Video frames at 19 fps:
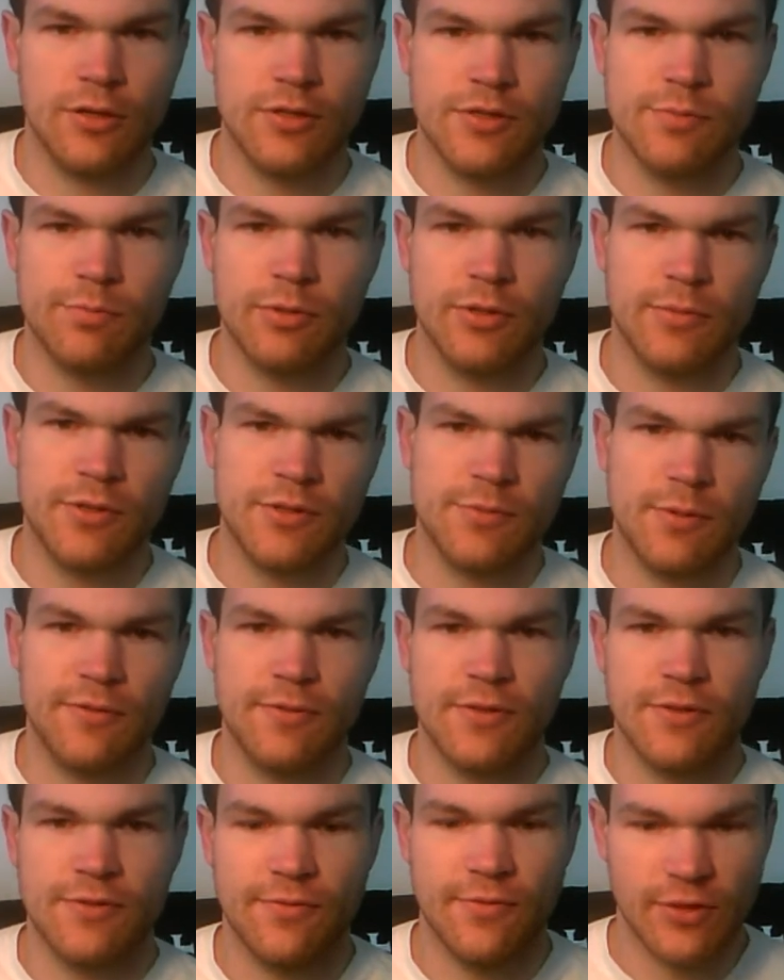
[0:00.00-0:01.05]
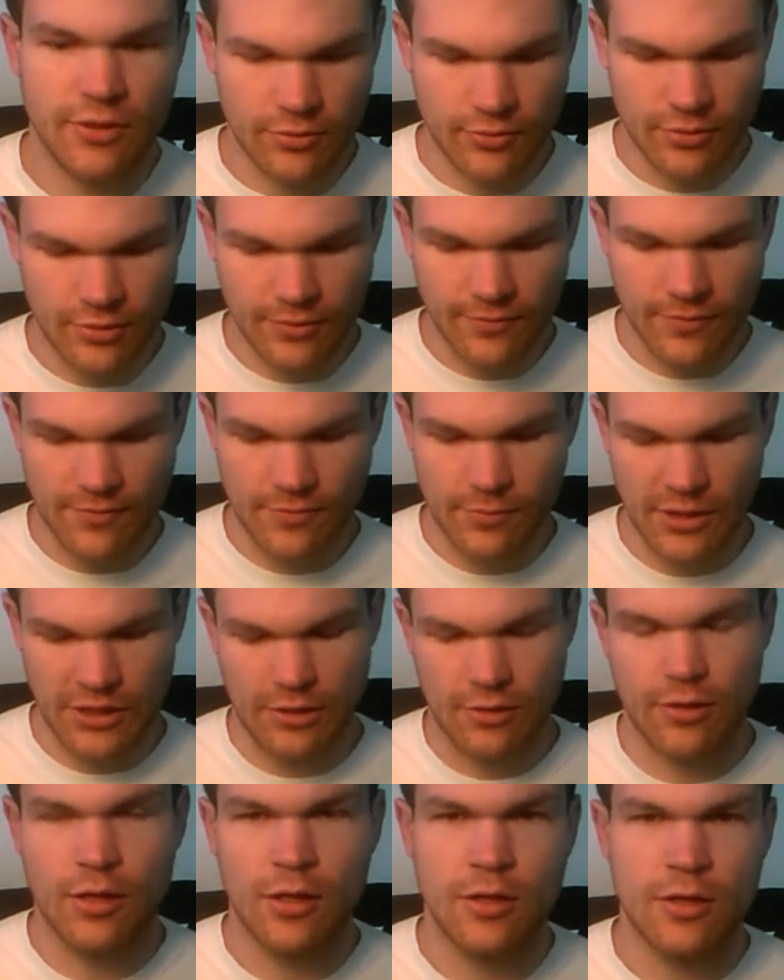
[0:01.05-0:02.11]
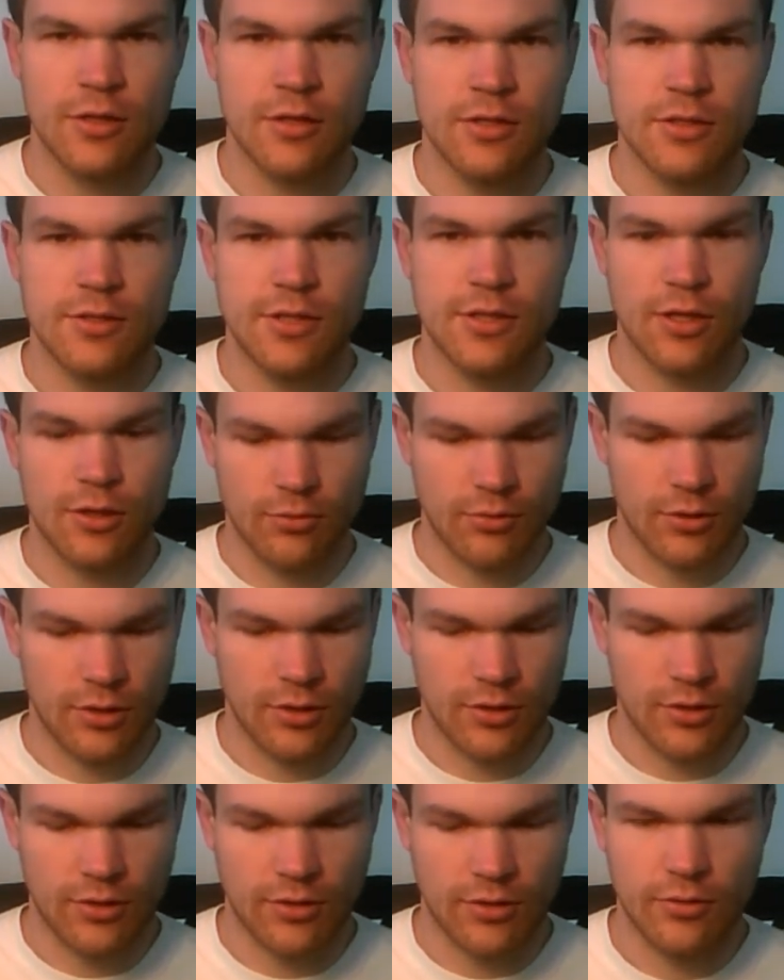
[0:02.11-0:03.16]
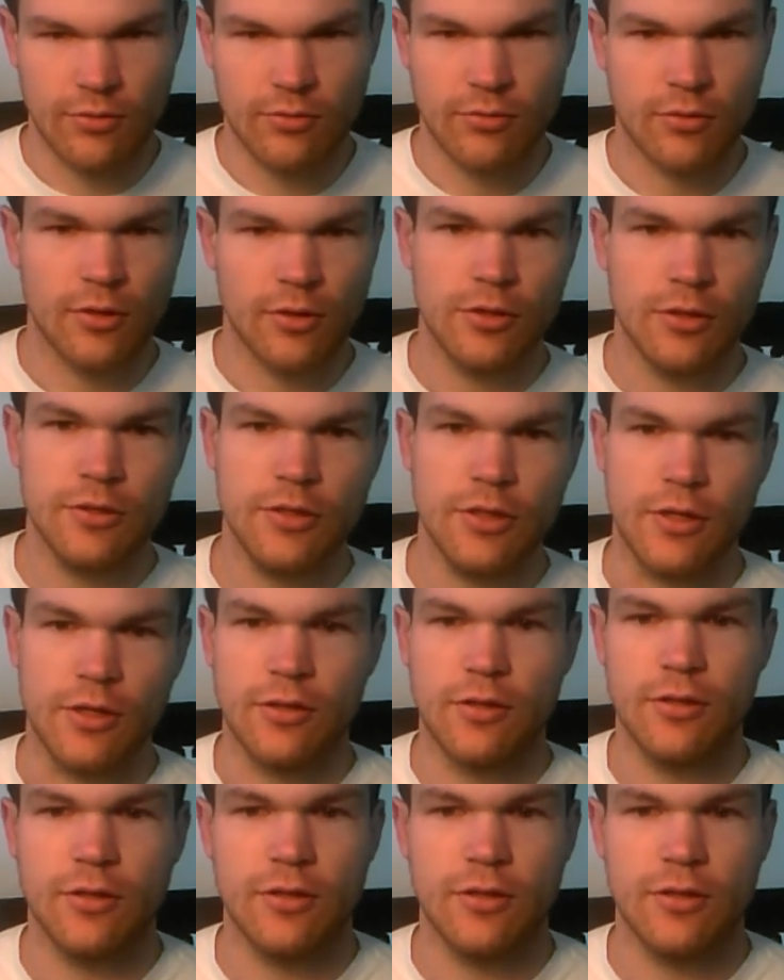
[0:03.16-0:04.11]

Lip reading: This is pretty much my first video that I've ever made. So, yeah.